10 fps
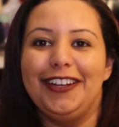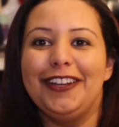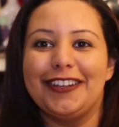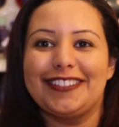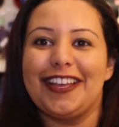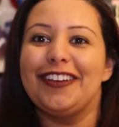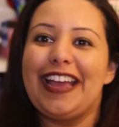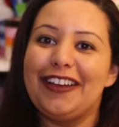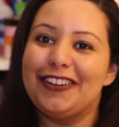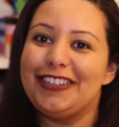looks
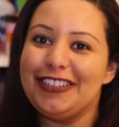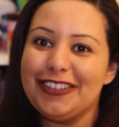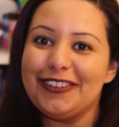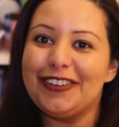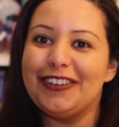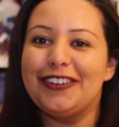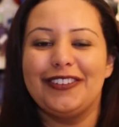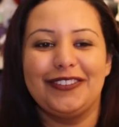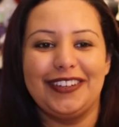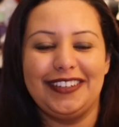okay on you or
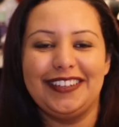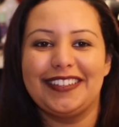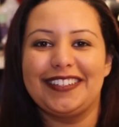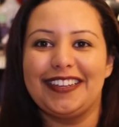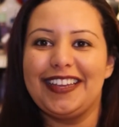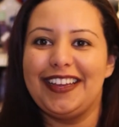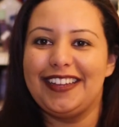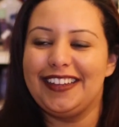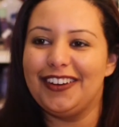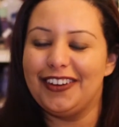what looks
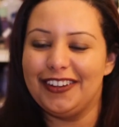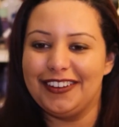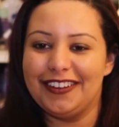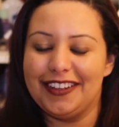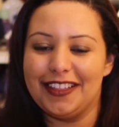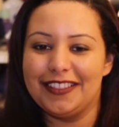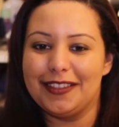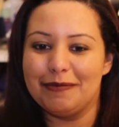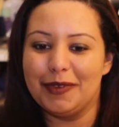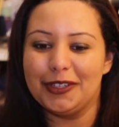okay on
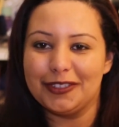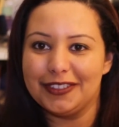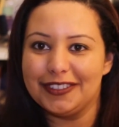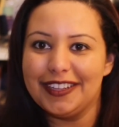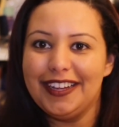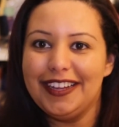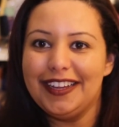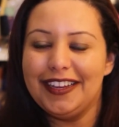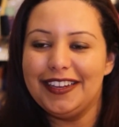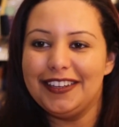the model
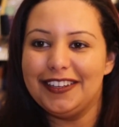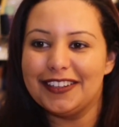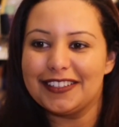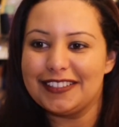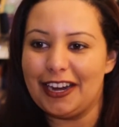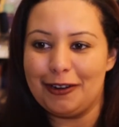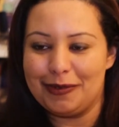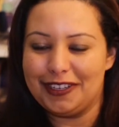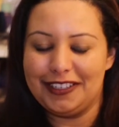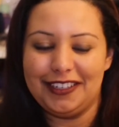looks
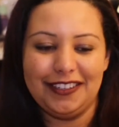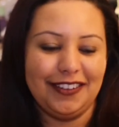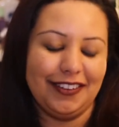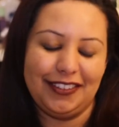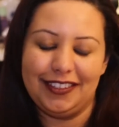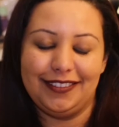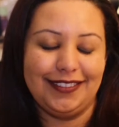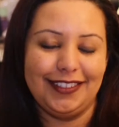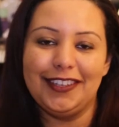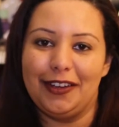terrible on you
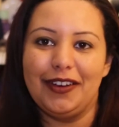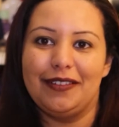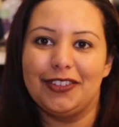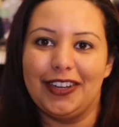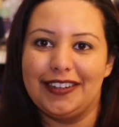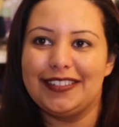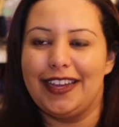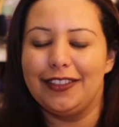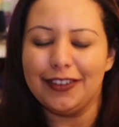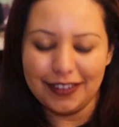you know what I'm trying to say
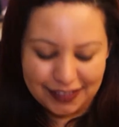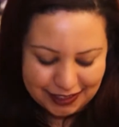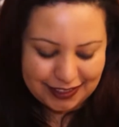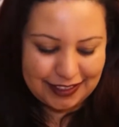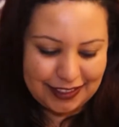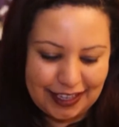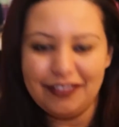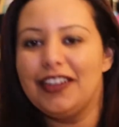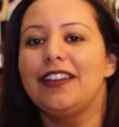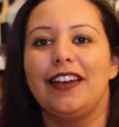I thought I'd just
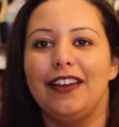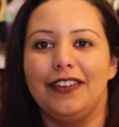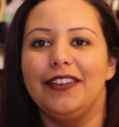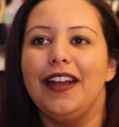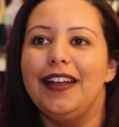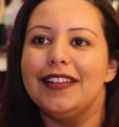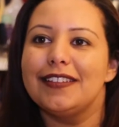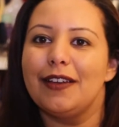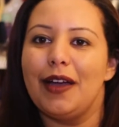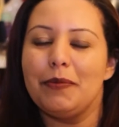give it a go
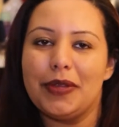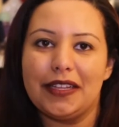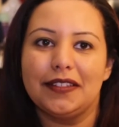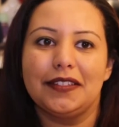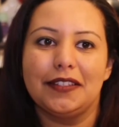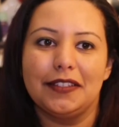so I picked